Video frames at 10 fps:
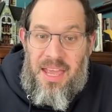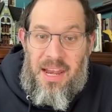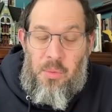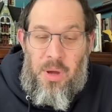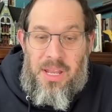And
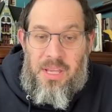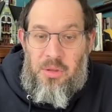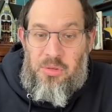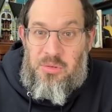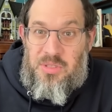I want to go
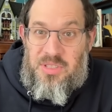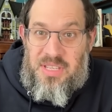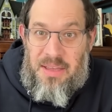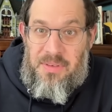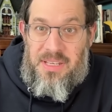through
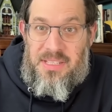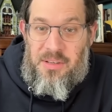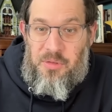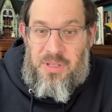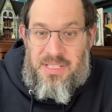seven
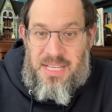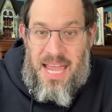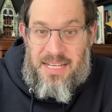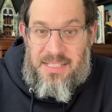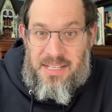different
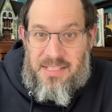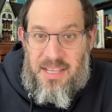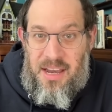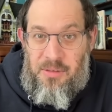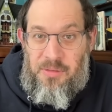tactics
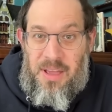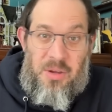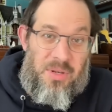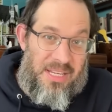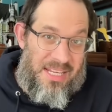that I
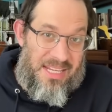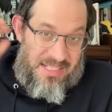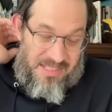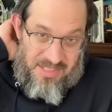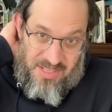found
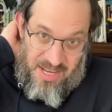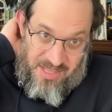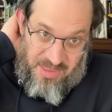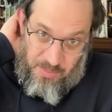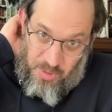
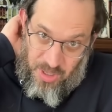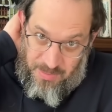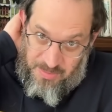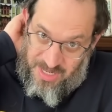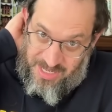inside the
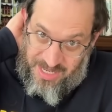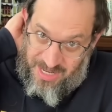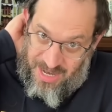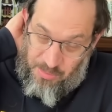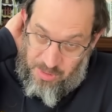prompt. And again,
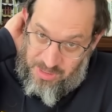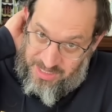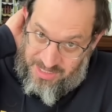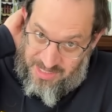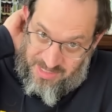I will
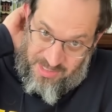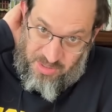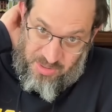link to this.